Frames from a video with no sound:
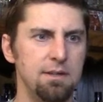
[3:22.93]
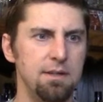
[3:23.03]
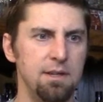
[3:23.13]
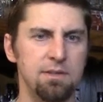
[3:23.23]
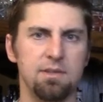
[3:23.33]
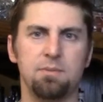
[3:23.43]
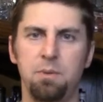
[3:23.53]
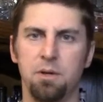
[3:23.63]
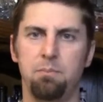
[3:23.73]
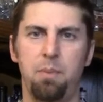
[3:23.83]
this
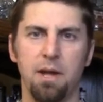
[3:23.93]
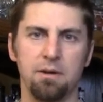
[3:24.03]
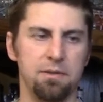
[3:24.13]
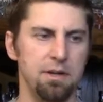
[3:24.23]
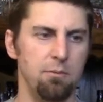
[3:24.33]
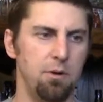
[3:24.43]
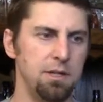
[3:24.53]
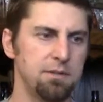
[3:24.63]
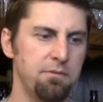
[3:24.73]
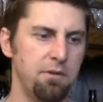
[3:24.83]
beer better than it
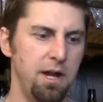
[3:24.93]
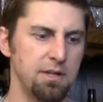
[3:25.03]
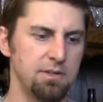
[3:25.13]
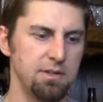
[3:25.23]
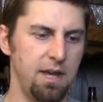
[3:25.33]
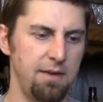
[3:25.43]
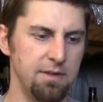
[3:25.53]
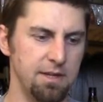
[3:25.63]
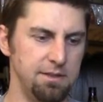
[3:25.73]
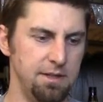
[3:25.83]
was fresh,
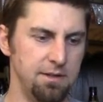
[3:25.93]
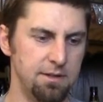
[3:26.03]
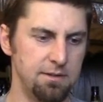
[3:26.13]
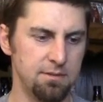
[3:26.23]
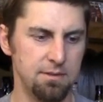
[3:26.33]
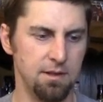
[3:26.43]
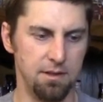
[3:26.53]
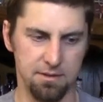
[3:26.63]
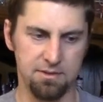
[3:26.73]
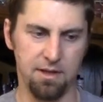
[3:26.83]
having
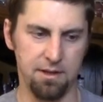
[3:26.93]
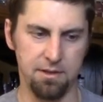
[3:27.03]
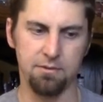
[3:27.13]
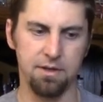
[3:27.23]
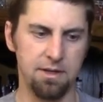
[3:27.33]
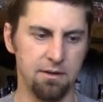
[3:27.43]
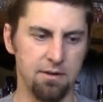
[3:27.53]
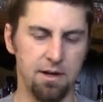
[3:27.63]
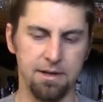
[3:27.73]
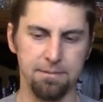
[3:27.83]
slightly over a
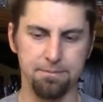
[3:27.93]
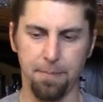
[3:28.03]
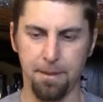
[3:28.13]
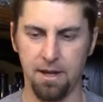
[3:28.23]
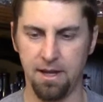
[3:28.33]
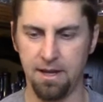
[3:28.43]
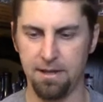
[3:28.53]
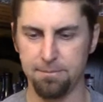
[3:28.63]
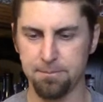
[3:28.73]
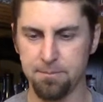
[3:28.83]
year on it?
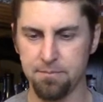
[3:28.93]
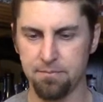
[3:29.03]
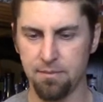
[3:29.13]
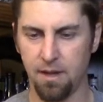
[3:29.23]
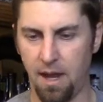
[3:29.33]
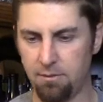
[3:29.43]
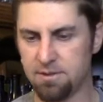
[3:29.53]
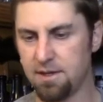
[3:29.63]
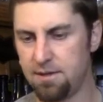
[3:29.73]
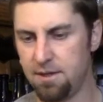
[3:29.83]
And I would
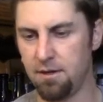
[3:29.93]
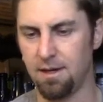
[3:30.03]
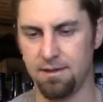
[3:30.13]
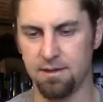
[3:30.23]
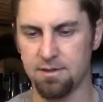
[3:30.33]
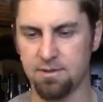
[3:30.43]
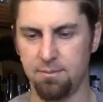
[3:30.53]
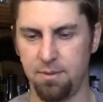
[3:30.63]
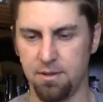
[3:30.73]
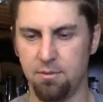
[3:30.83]
say no. I think this is
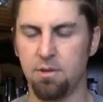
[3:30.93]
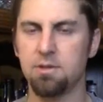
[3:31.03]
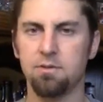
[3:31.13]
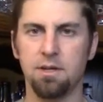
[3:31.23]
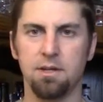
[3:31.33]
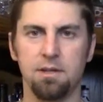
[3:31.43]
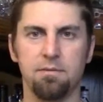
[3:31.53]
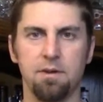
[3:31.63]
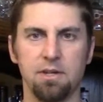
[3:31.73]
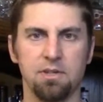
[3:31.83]
a beer you want to drink on the
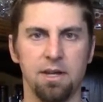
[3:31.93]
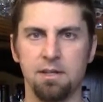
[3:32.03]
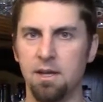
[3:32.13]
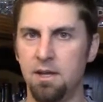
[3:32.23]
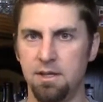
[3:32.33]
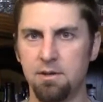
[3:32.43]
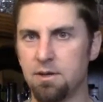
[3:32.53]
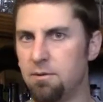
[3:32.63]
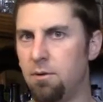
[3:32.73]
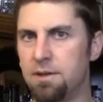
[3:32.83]
fresh end. You're
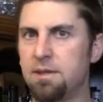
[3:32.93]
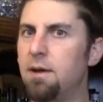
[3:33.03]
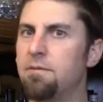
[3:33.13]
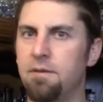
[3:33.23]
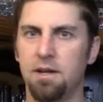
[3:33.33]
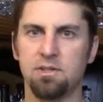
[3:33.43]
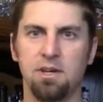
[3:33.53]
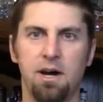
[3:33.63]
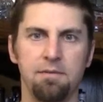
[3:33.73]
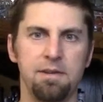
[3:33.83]
going to want that fresh
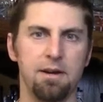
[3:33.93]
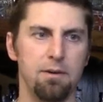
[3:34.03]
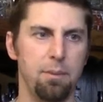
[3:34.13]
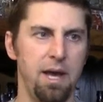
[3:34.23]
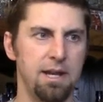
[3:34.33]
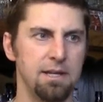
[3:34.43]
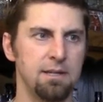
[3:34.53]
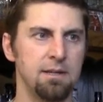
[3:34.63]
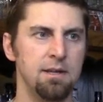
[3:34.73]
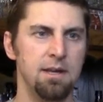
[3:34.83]
coffee
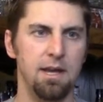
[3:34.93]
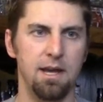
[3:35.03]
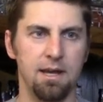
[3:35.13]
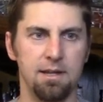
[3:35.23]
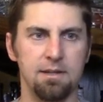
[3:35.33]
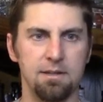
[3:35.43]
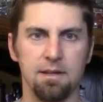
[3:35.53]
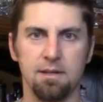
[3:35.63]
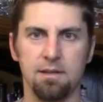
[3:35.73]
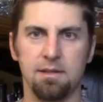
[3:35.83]
aromatic and
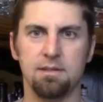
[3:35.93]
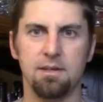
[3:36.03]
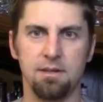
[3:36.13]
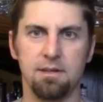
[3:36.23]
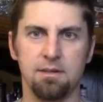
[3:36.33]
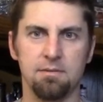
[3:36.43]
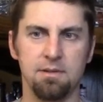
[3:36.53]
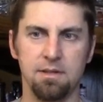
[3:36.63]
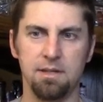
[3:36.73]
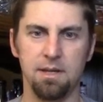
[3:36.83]
let
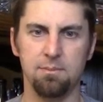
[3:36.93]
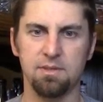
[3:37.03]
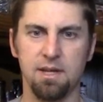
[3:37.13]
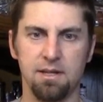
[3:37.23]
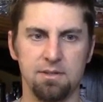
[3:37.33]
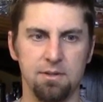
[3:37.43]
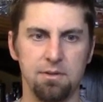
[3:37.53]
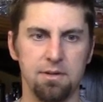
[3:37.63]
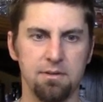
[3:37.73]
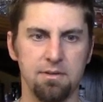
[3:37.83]
the nibs kind of do
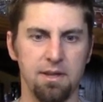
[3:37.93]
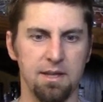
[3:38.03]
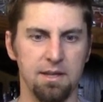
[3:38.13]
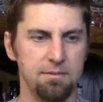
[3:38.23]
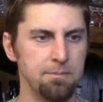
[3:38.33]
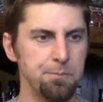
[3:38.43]
their thing. And